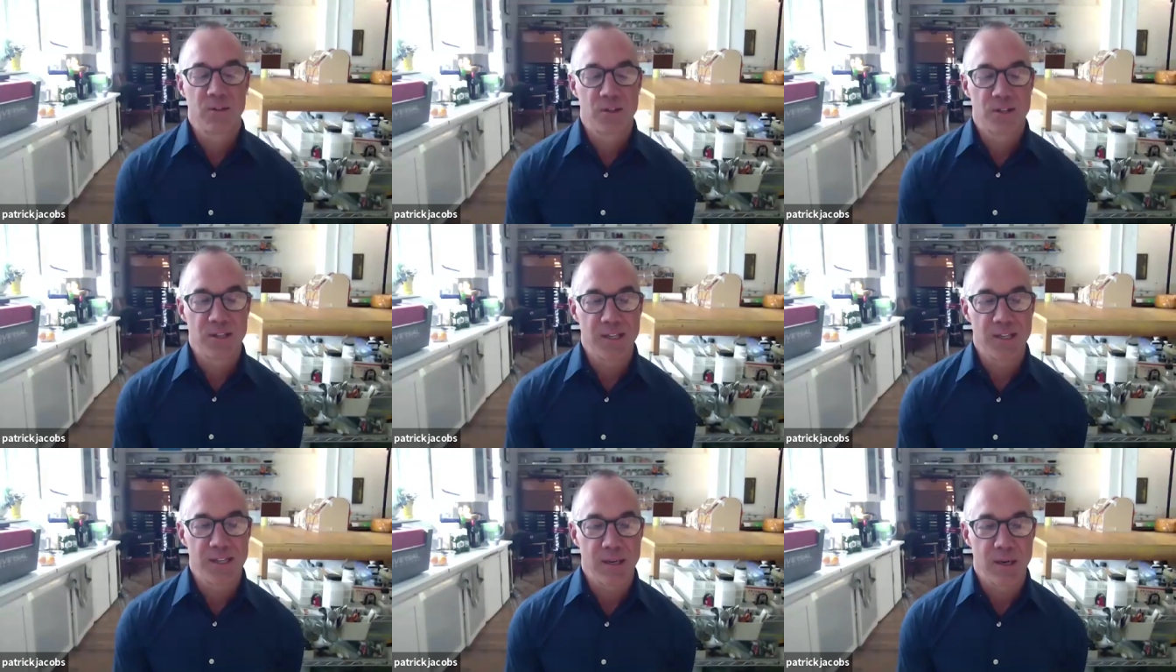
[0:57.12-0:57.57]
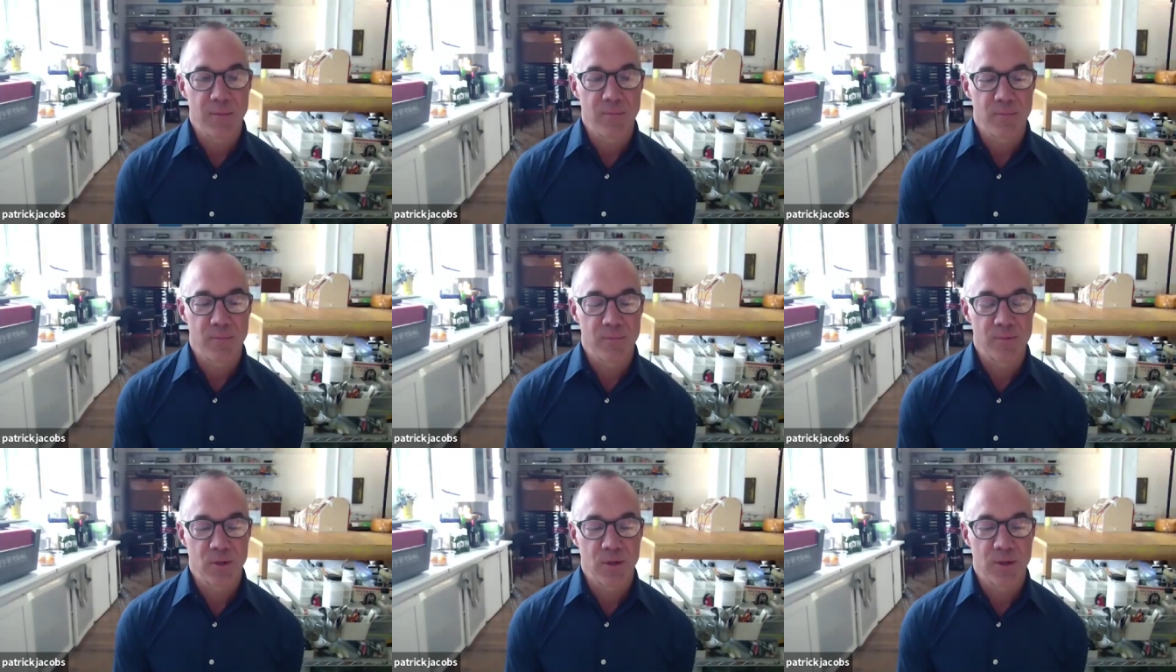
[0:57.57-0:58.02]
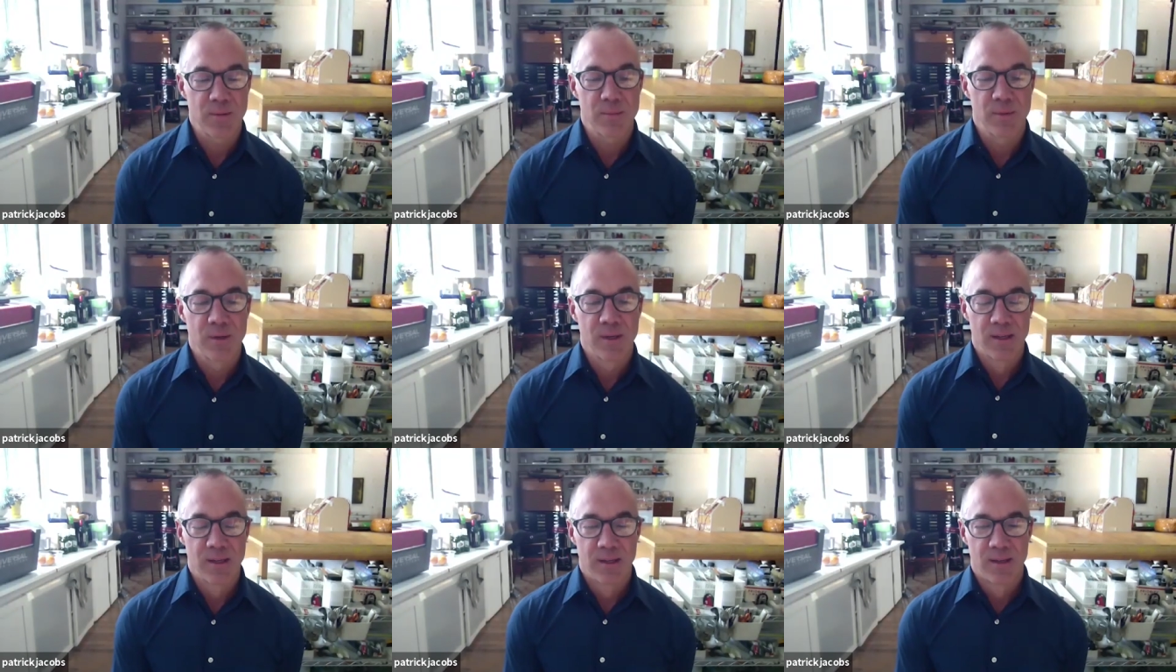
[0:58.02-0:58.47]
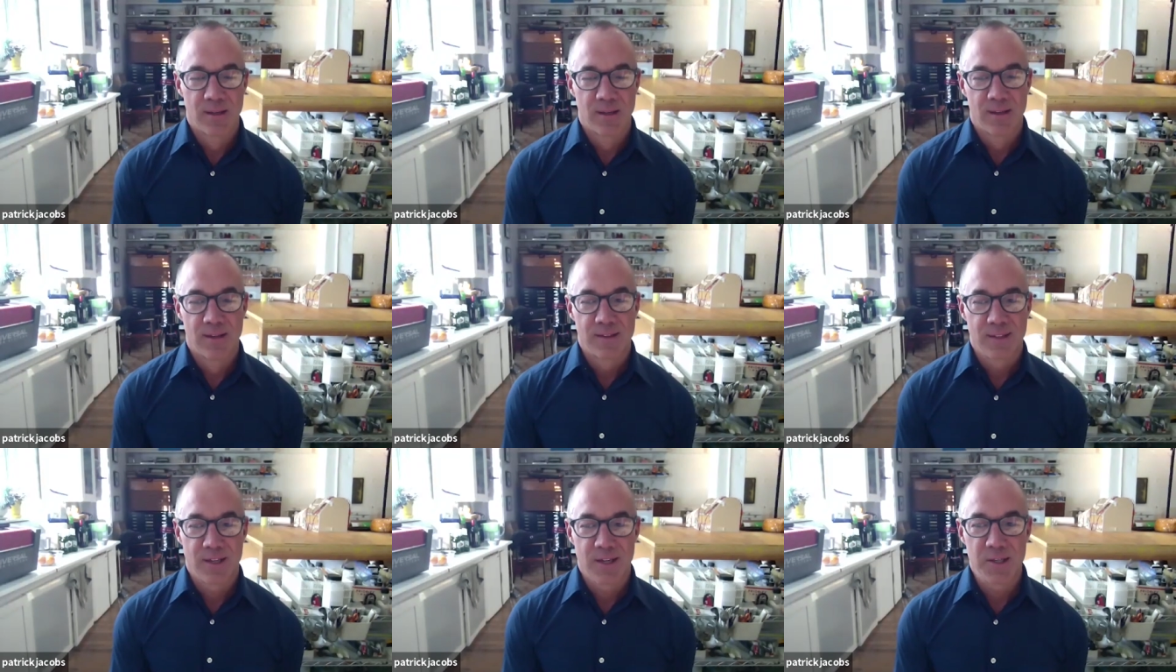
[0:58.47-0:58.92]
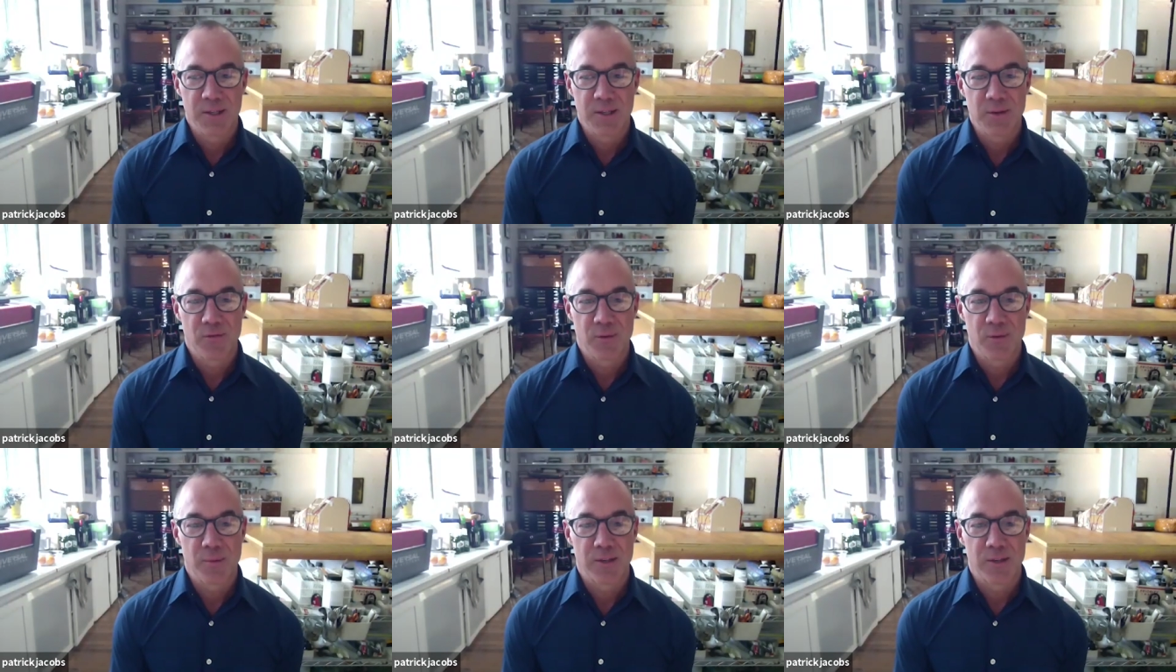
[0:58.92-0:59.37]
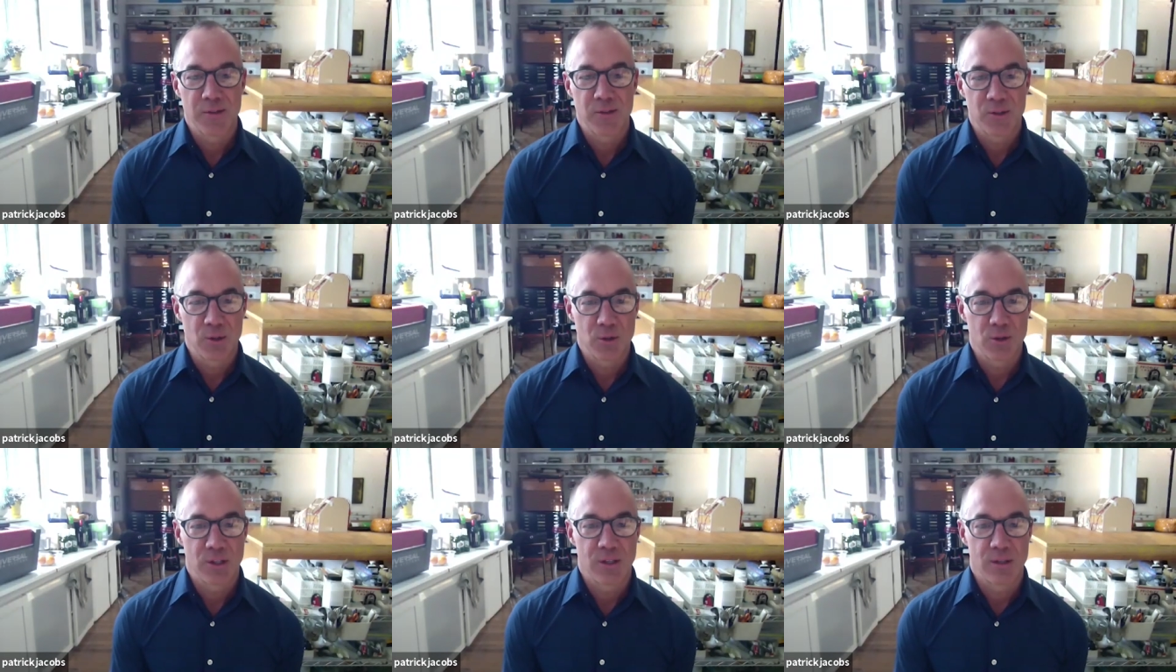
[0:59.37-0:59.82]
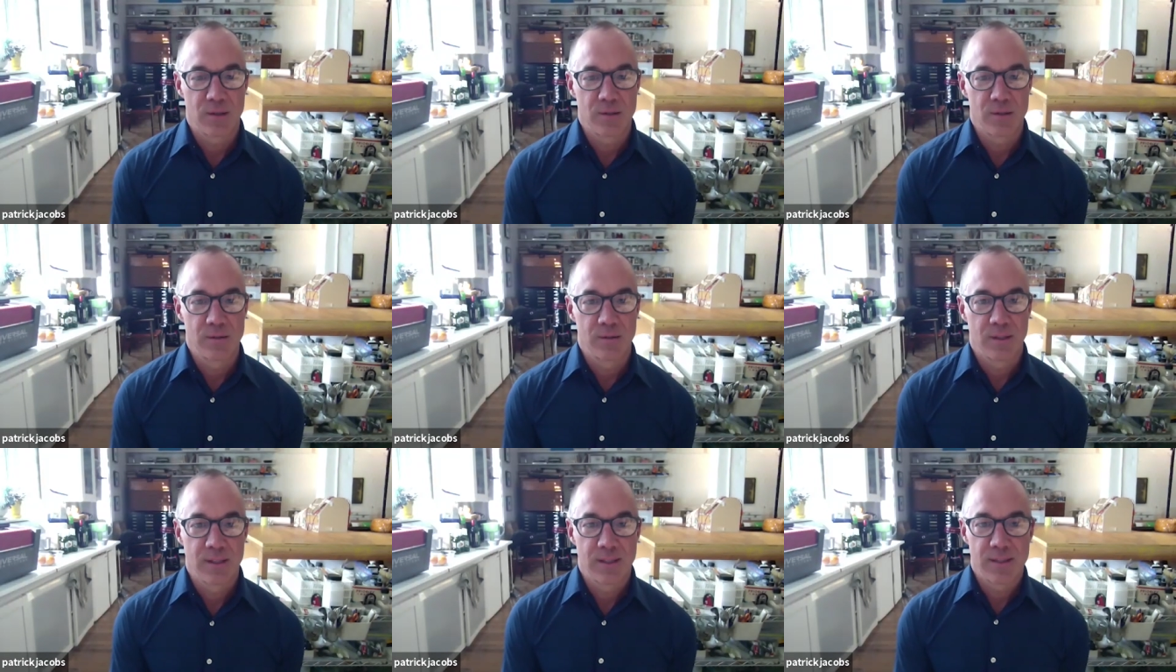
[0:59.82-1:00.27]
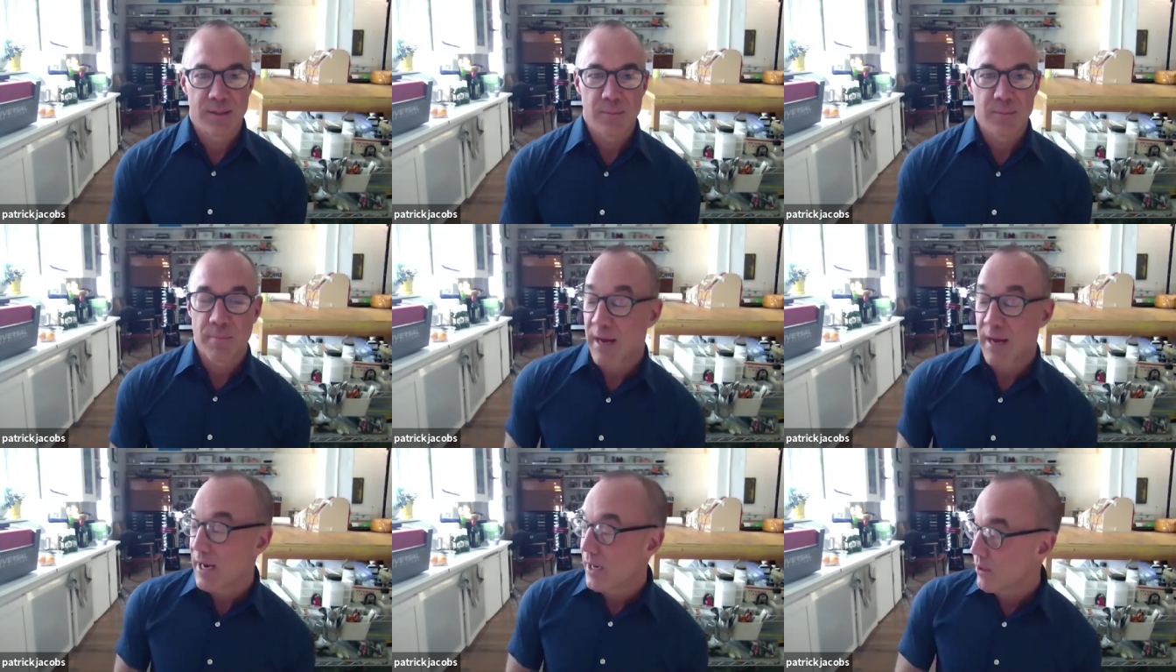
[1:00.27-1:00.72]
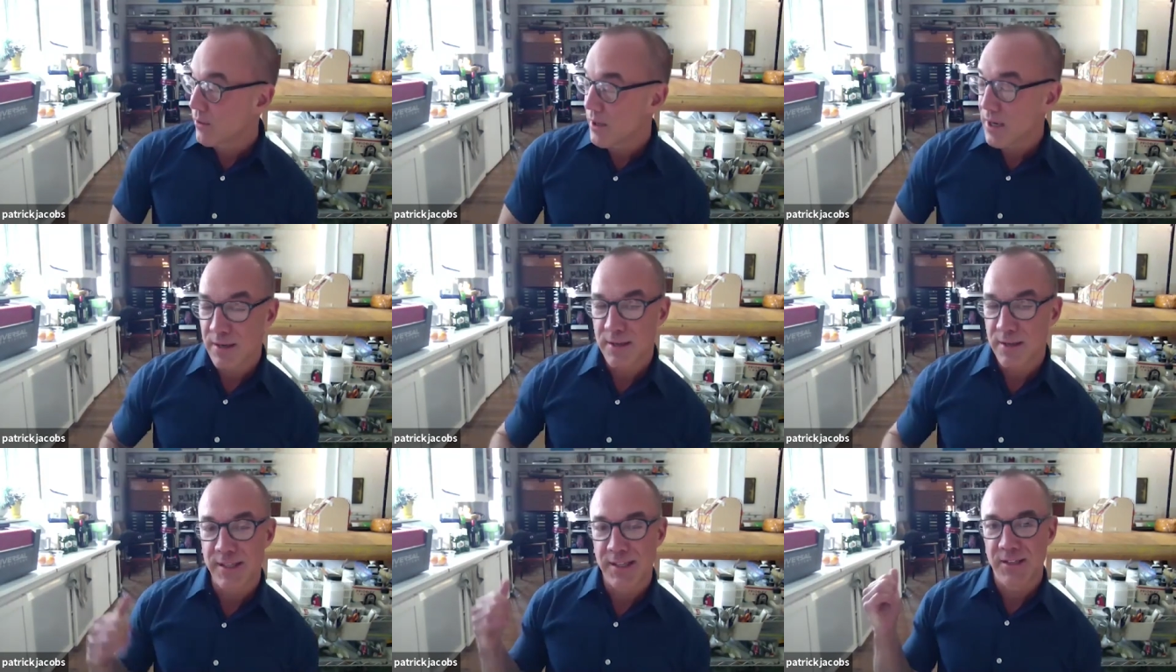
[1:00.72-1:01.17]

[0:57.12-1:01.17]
is the I'm so I'm talking to you from my studio. In the background